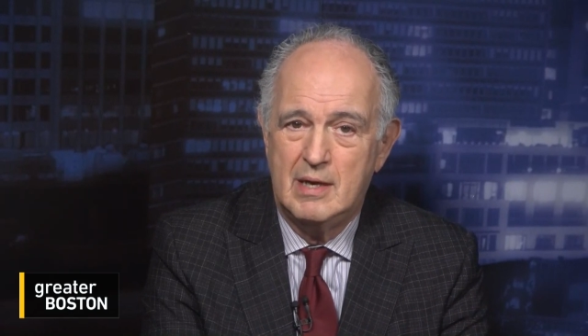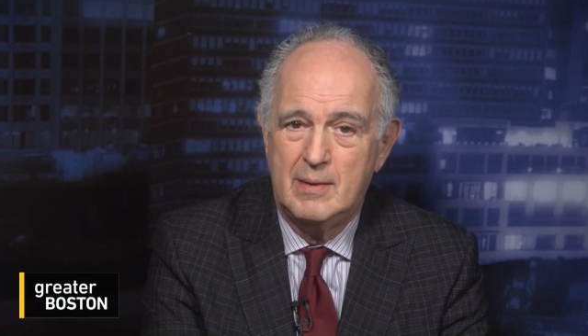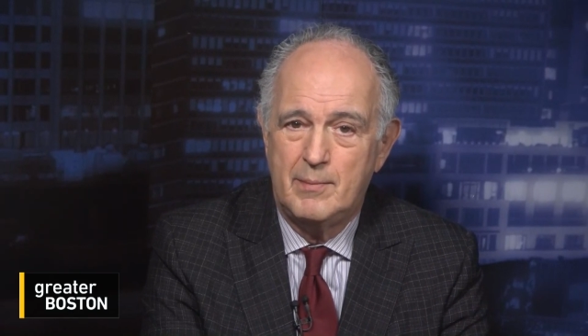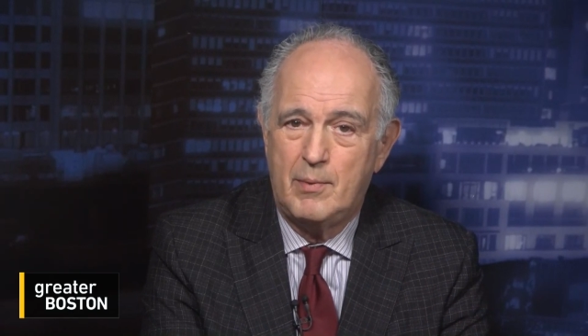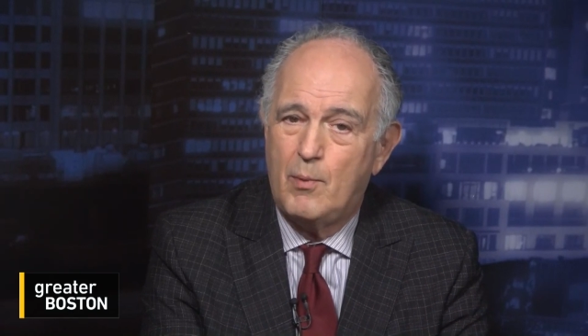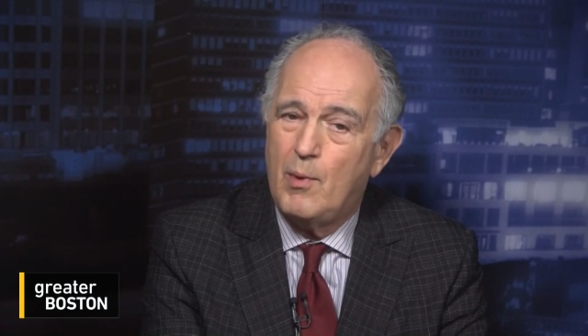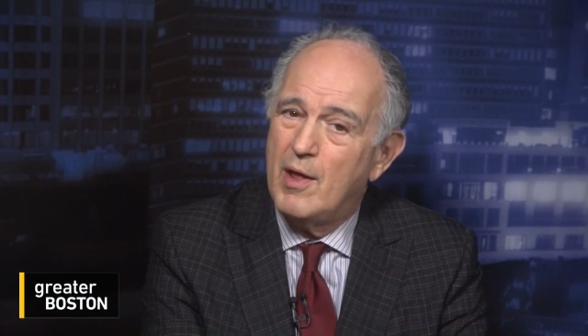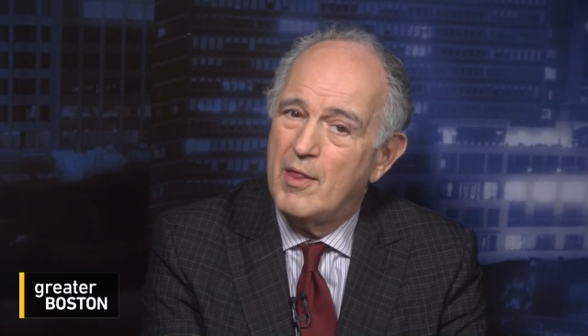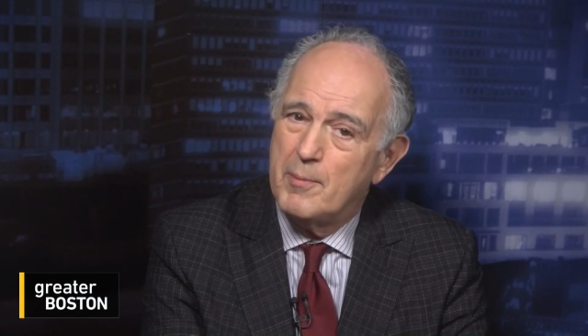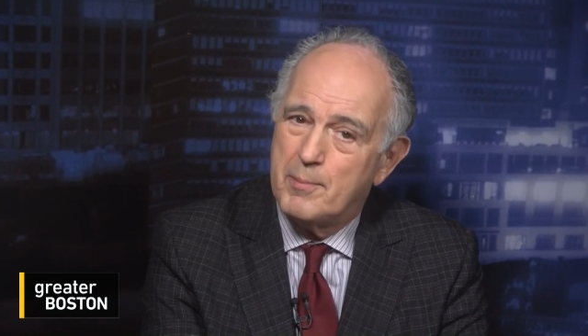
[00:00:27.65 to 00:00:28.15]
But
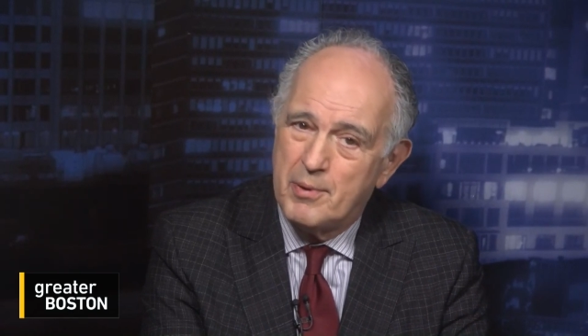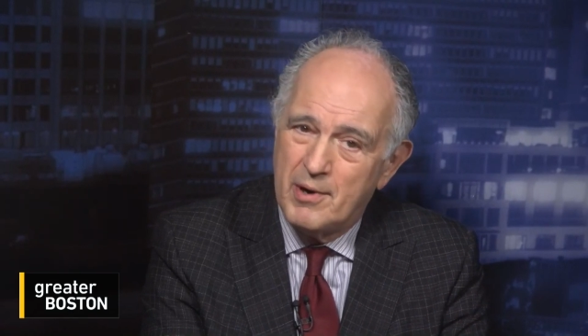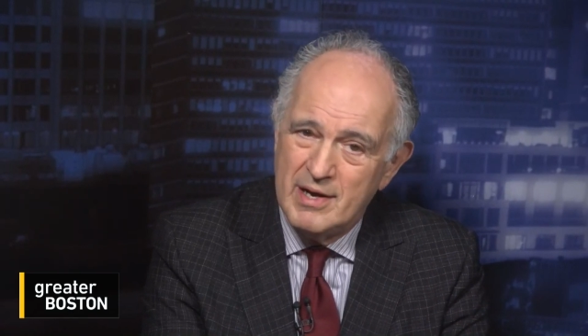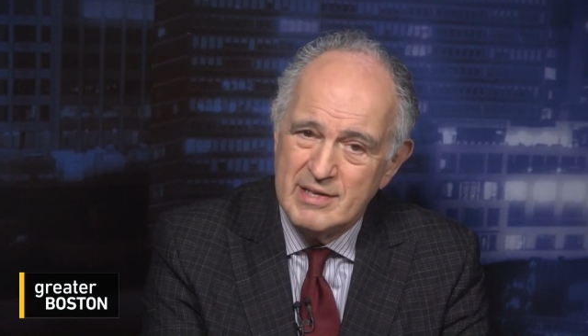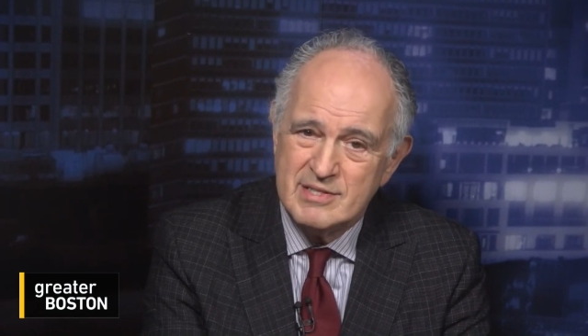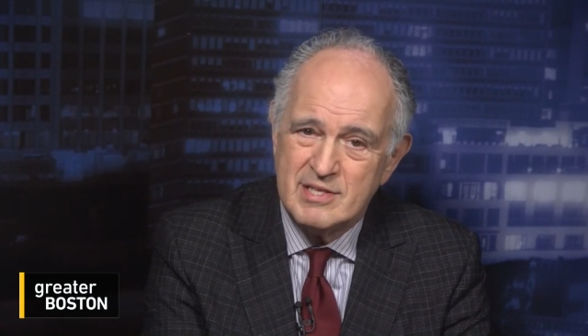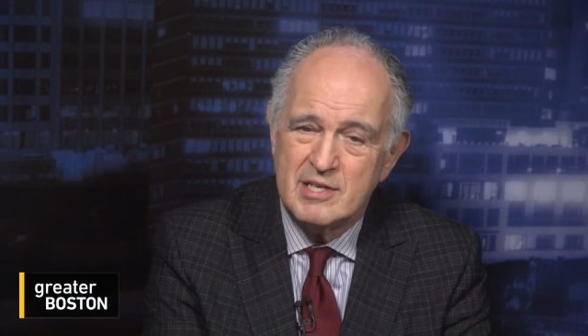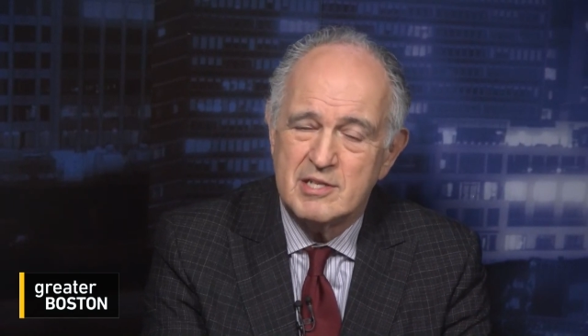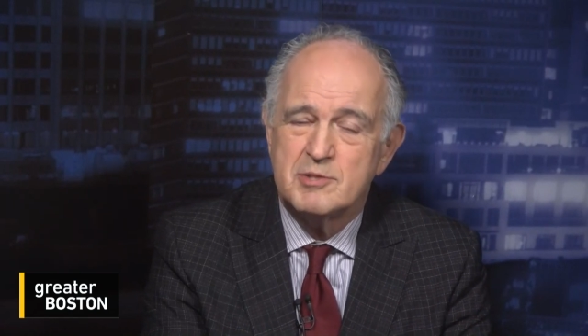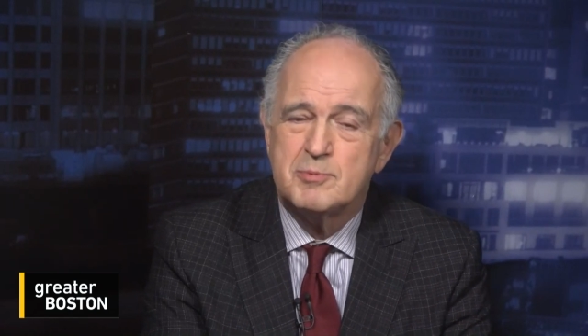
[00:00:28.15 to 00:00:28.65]
while the
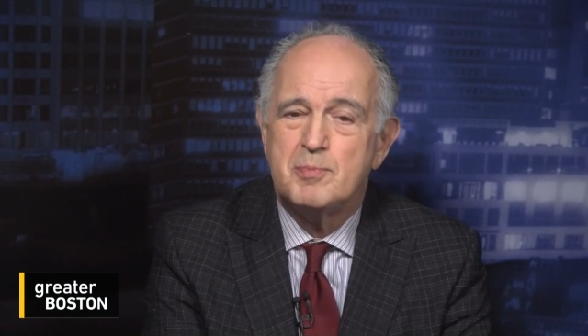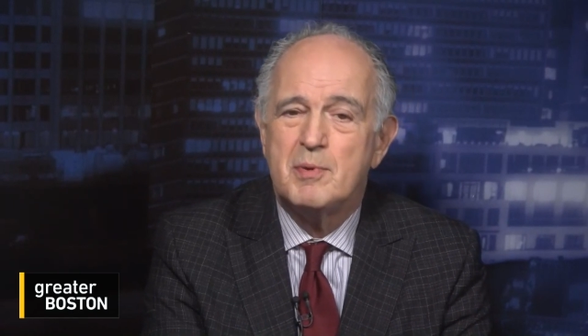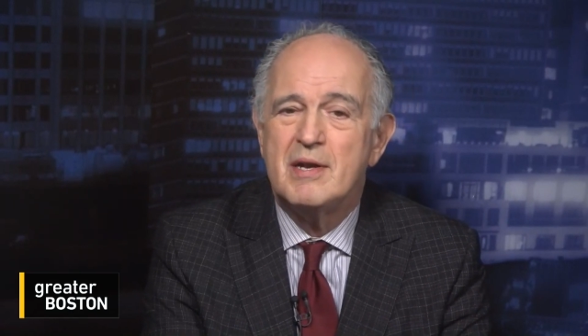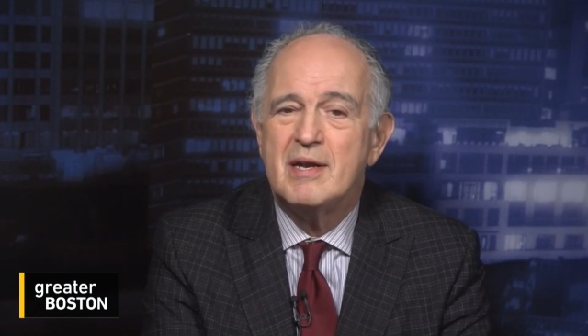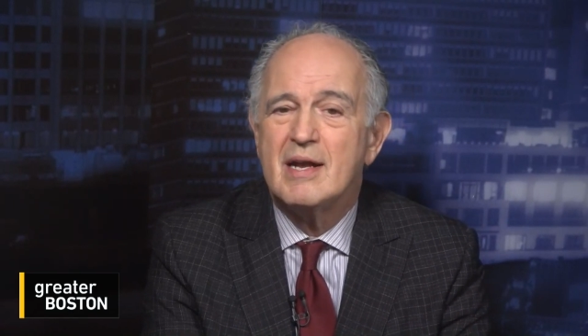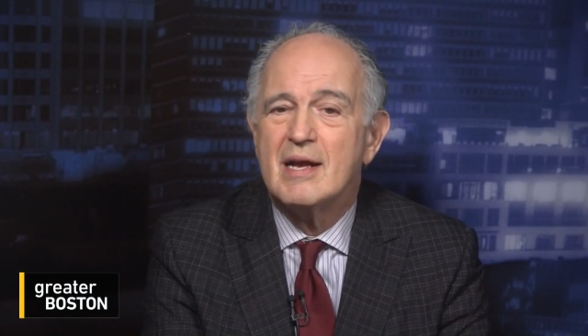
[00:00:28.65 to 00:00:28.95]
president's been